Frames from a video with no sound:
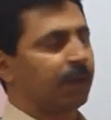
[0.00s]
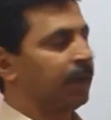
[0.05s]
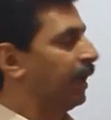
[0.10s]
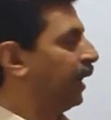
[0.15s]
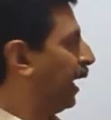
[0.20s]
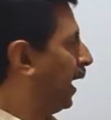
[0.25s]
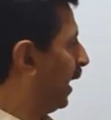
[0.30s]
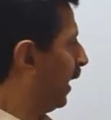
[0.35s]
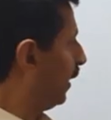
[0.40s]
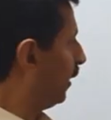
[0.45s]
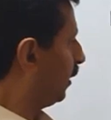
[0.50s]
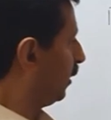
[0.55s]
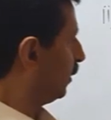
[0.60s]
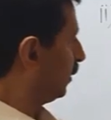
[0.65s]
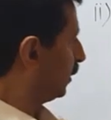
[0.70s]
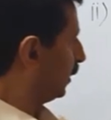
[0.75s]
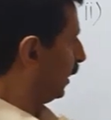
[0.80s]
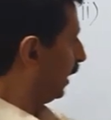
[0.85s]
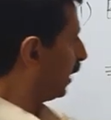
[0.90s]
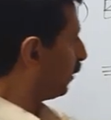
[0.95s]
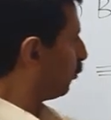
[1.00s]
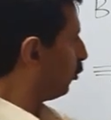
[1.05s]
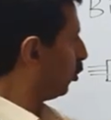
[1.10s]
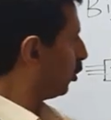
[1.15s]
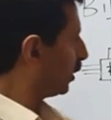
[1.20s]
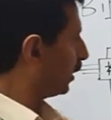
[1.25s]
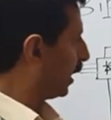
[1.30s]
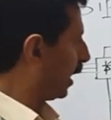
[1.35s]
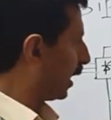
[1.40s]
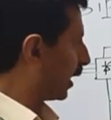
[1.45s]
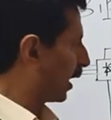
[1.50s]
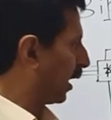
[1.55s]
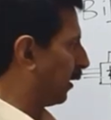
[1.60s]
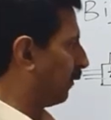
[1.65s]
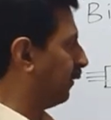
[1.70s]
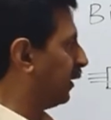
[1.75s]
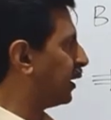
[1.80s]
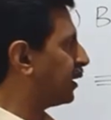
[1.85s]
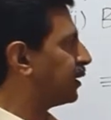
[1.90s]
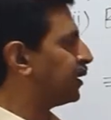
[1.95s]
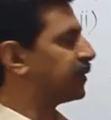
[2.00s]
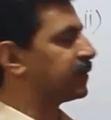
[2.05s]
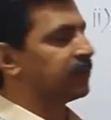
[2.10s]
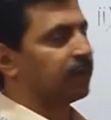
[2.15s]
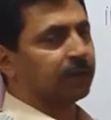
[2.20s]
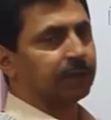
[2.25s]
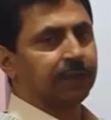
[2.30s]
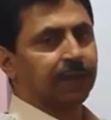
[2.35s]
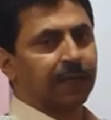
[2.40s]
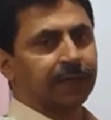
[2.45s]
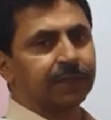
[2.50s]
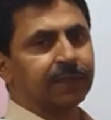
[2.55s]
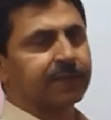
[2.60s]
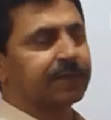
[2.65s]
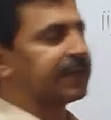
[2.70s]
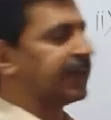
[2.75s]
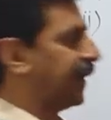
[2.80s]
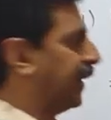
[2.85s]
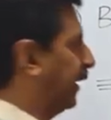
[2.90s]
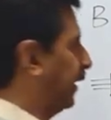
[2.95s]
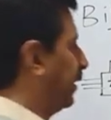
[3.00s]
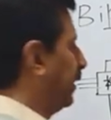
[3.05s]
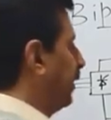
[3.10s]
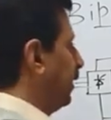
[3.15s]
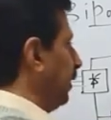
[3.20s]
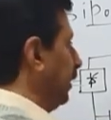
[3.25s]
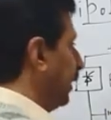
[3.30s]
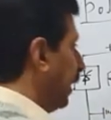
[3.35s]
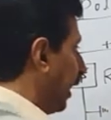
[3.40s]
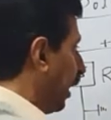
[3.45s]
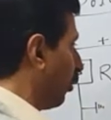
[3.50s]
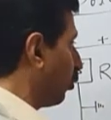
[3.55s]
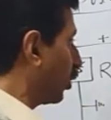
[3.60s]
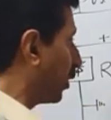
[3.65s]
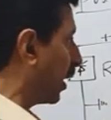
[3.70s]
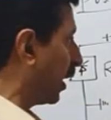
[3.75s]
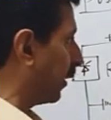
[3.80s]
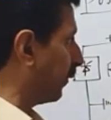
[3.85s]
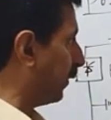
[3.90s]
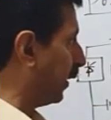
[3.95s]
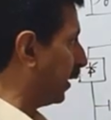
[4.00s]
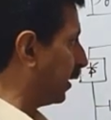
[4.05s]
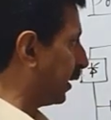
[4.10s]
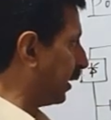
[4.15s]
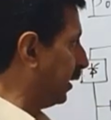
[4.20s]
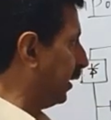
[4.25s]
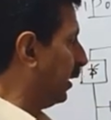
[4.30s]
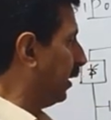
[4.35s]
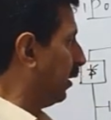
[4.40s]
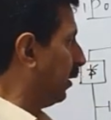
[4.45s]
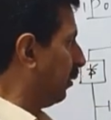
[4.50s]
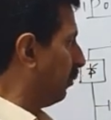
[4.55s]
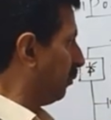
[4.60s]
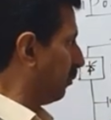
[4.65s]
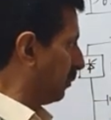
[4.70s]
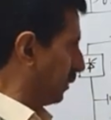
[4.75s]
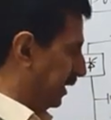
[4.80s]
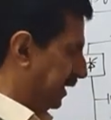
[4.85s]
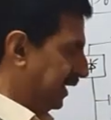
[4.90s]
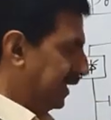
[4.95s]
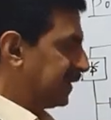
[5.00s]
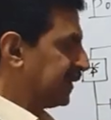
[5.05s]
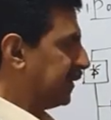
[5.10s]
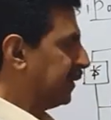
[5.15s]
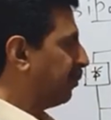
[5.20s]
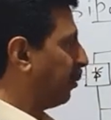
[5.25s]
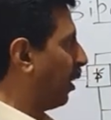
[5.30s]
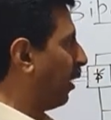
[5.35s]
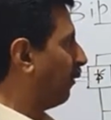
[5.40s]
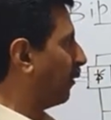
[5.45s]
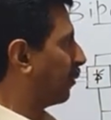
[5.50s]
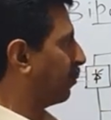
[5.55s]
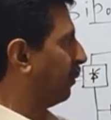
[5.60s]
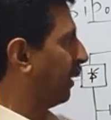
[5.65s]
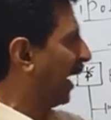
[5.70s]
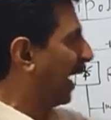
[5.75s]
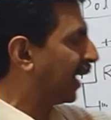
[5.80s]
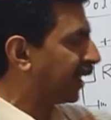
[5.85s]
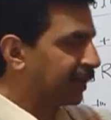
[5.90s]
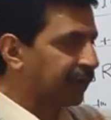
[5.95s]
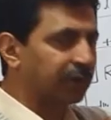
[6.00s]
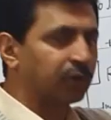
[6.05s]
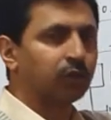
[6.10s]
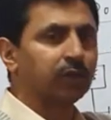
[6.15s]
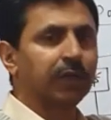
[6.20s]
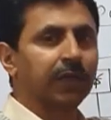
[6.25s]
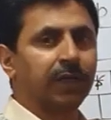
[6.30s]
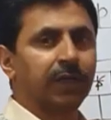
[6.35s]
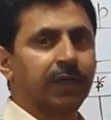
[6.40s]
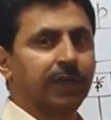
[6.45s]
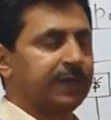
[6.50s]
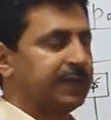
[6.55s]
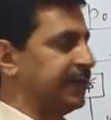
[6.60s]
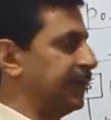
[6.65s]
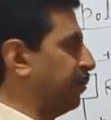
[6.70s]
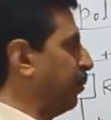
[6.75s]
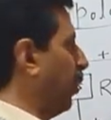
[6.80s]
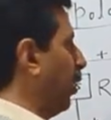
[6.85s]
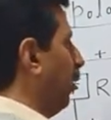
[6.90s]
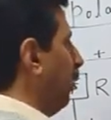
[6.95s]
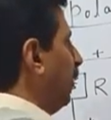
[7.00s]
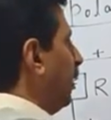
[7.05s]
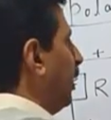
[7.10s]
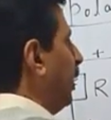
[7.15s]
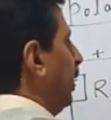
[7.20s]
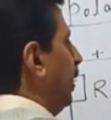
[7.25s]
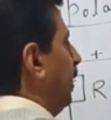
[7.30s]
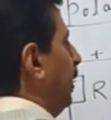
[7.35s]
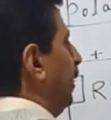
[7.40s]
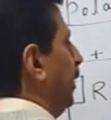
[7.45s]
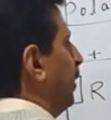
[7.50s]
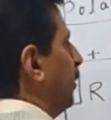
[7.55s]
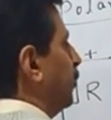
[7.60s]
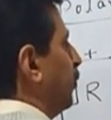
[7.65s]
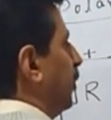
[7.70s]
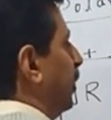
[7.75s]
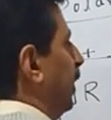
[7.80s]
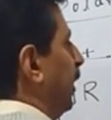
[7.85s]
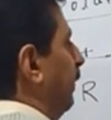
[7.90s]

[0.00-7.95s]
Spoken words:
And therefore, the converters on the other side, they have to convert DC power back into the AC power. So they